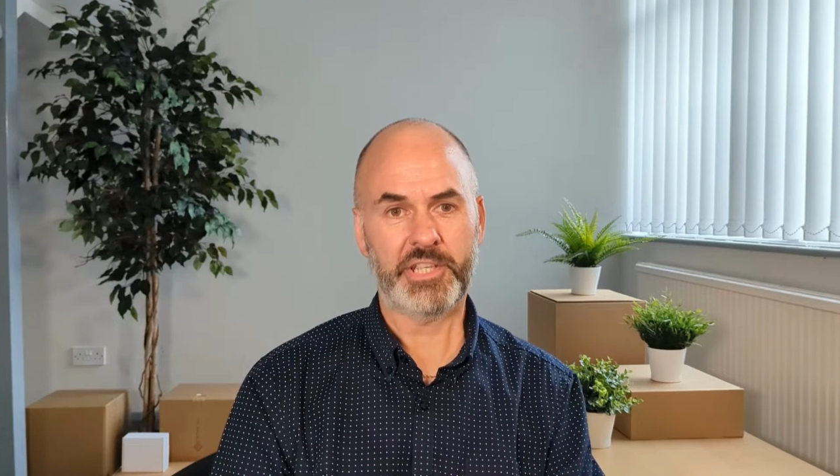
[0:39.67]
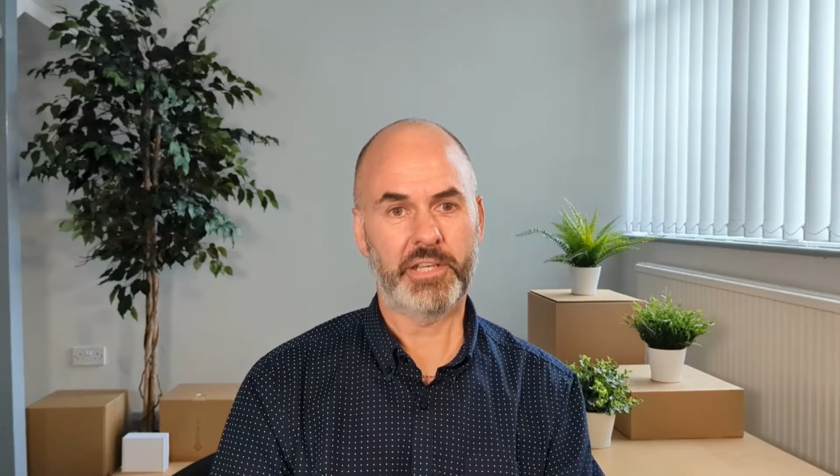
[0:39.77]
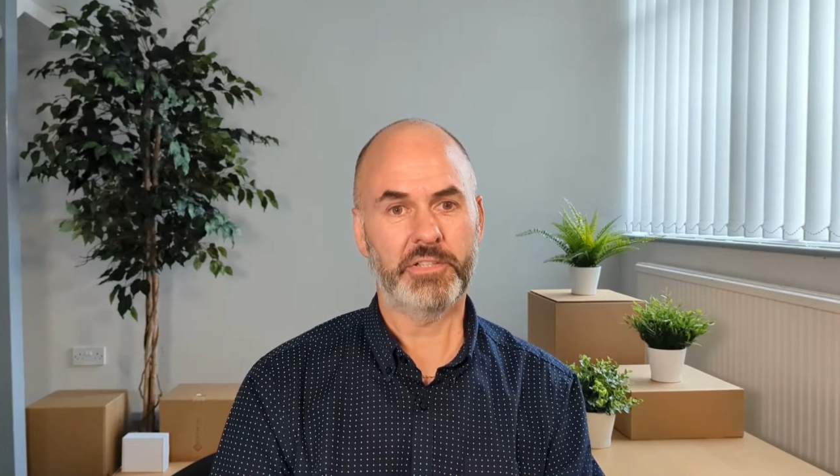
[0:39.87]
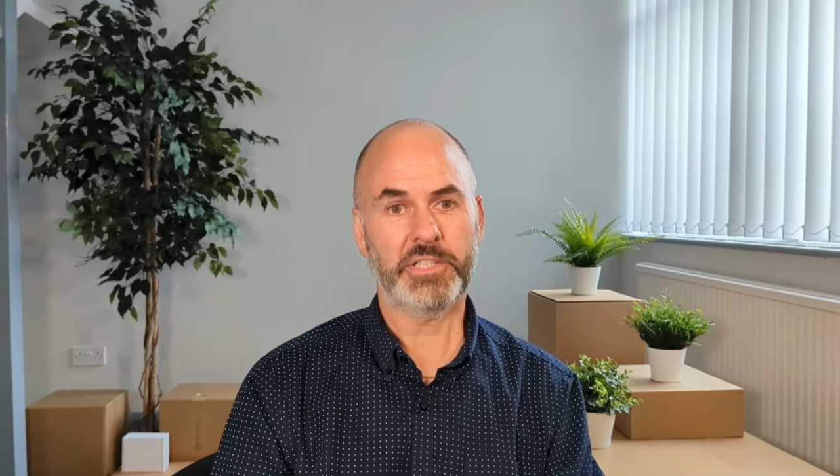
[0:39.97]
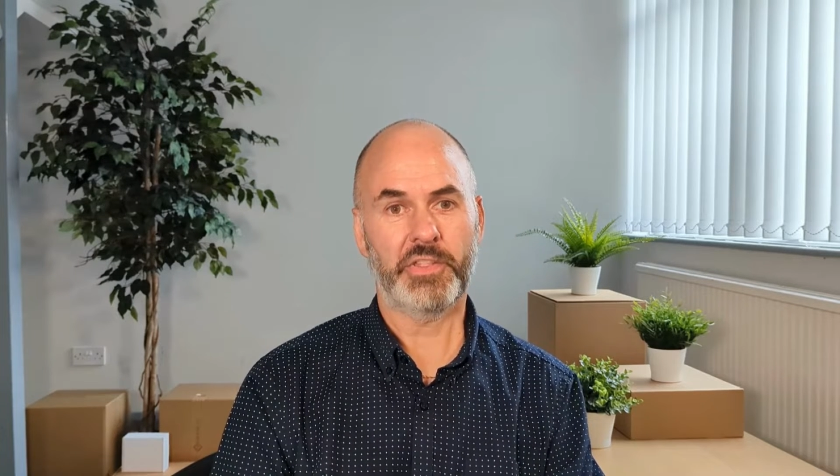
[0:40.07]

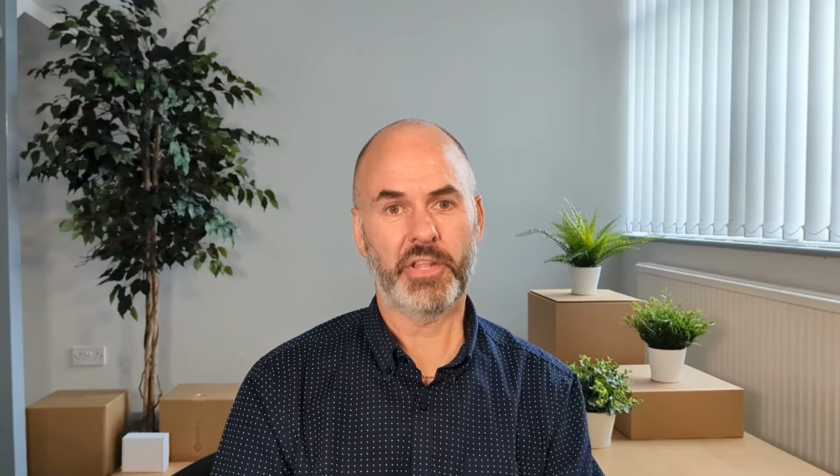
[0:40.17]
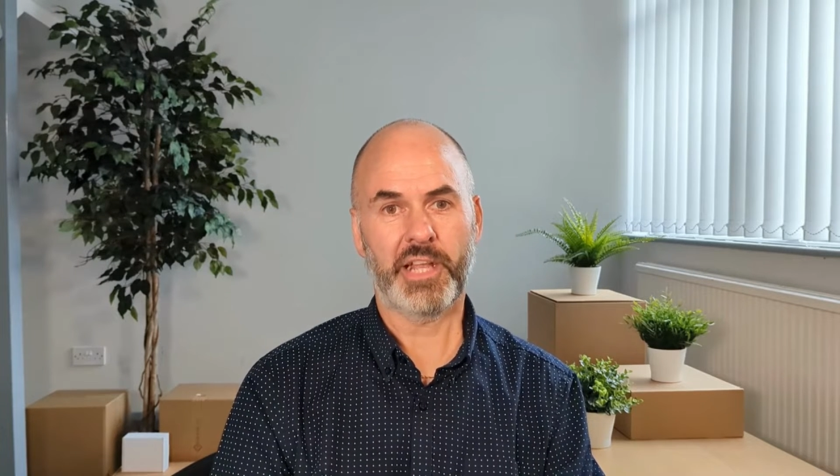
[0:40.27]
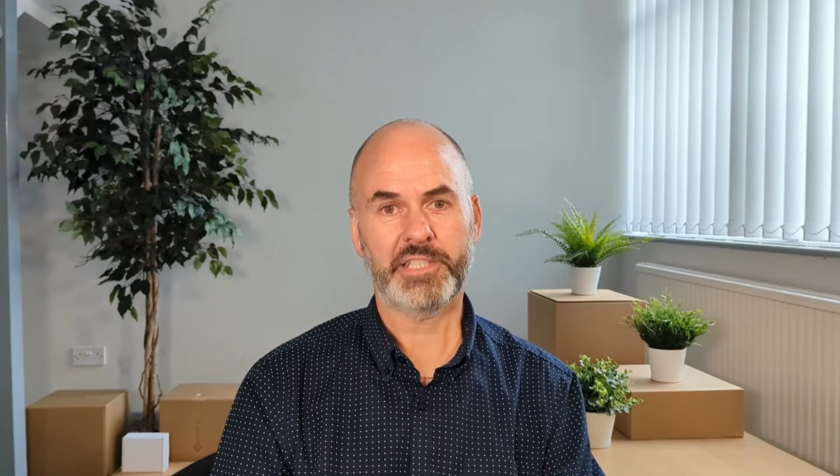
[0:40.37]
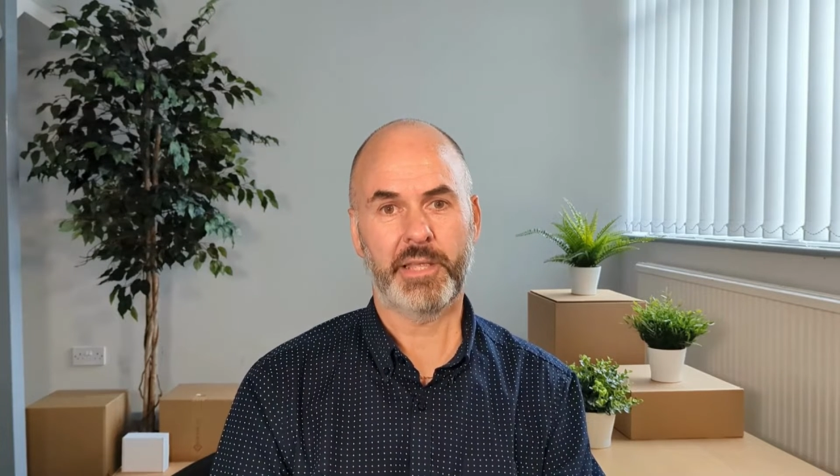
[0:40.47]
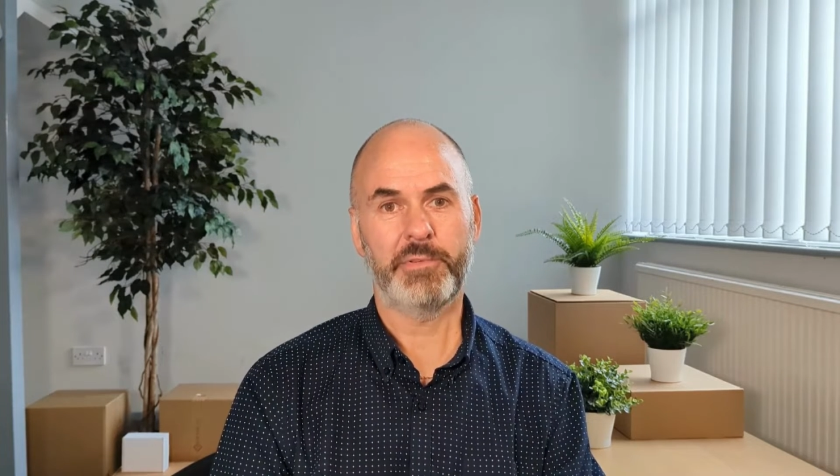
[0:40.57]
skills on the
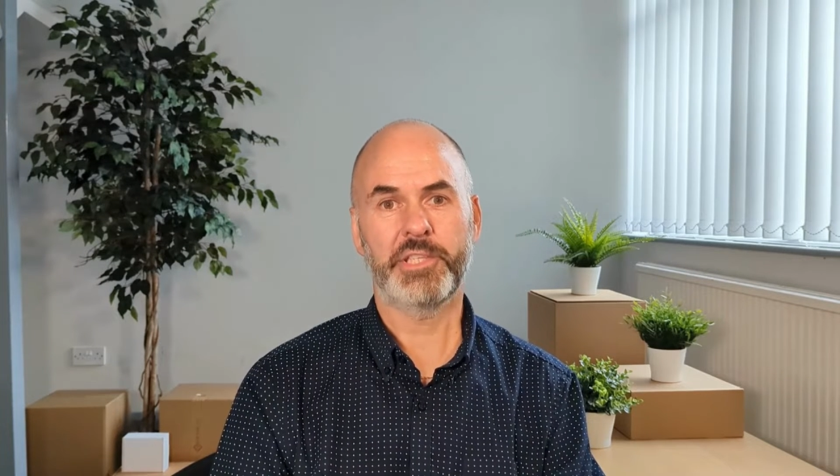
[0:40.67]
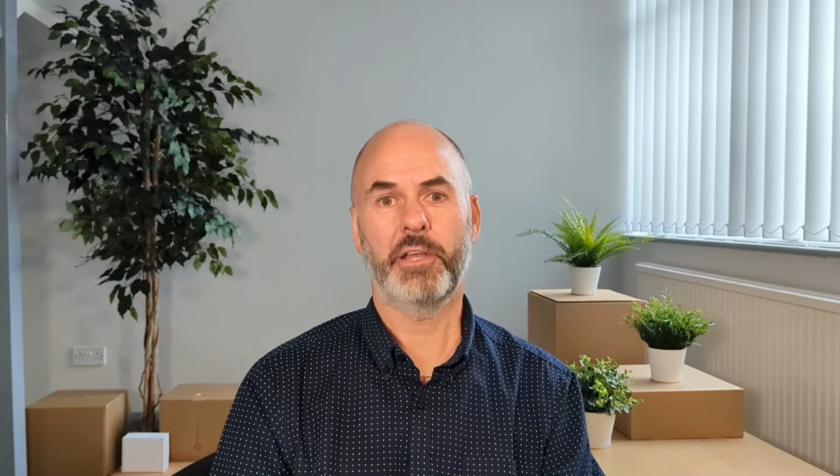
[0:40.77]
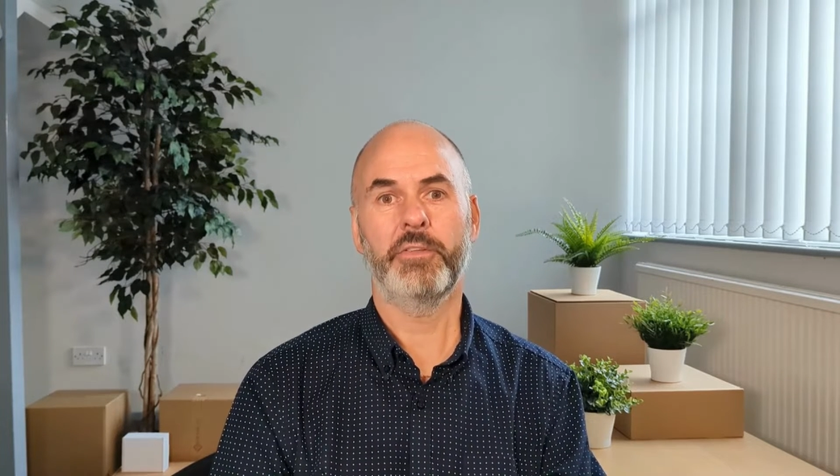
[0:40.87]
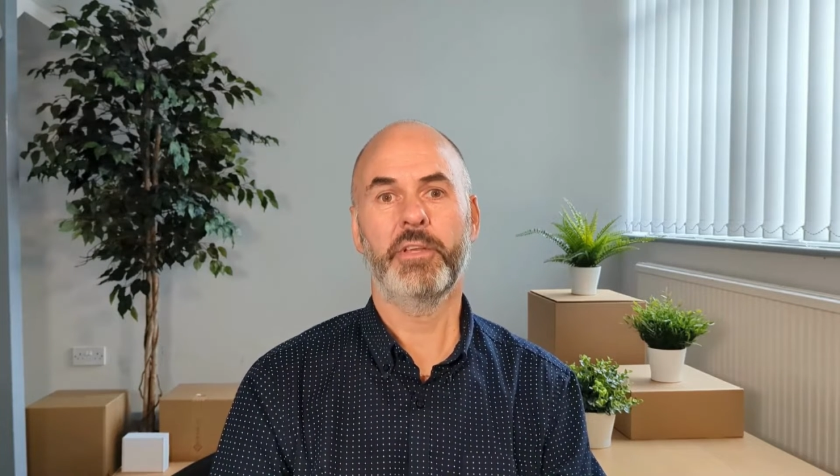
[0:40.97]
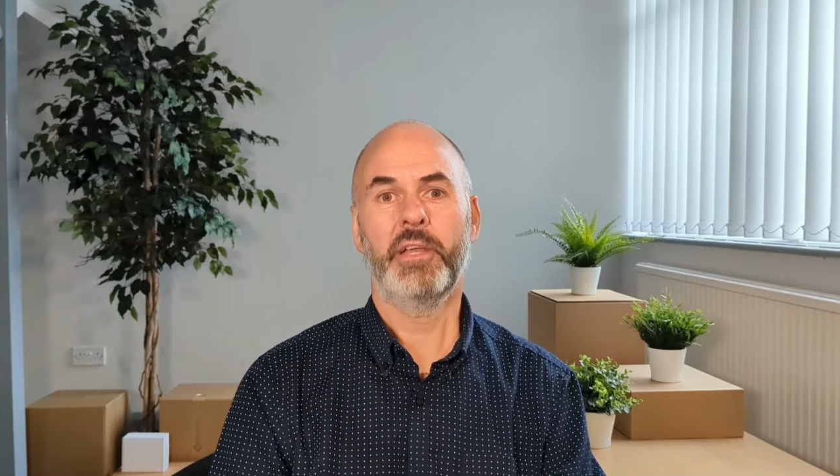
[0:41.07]
last
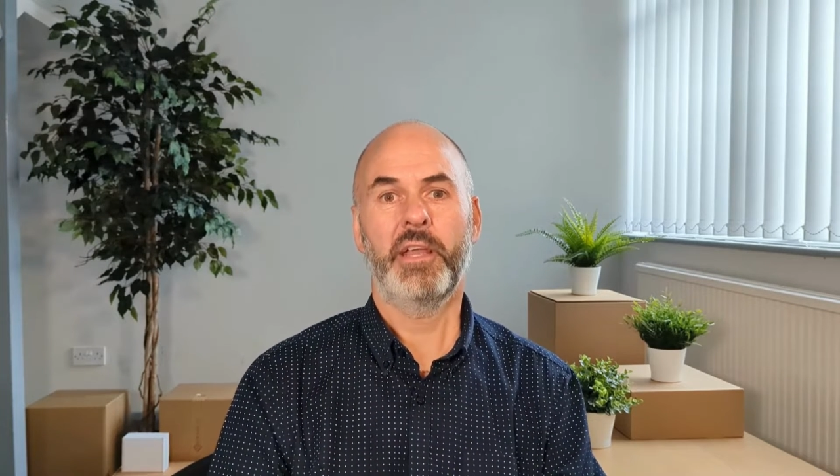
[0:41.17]
episode.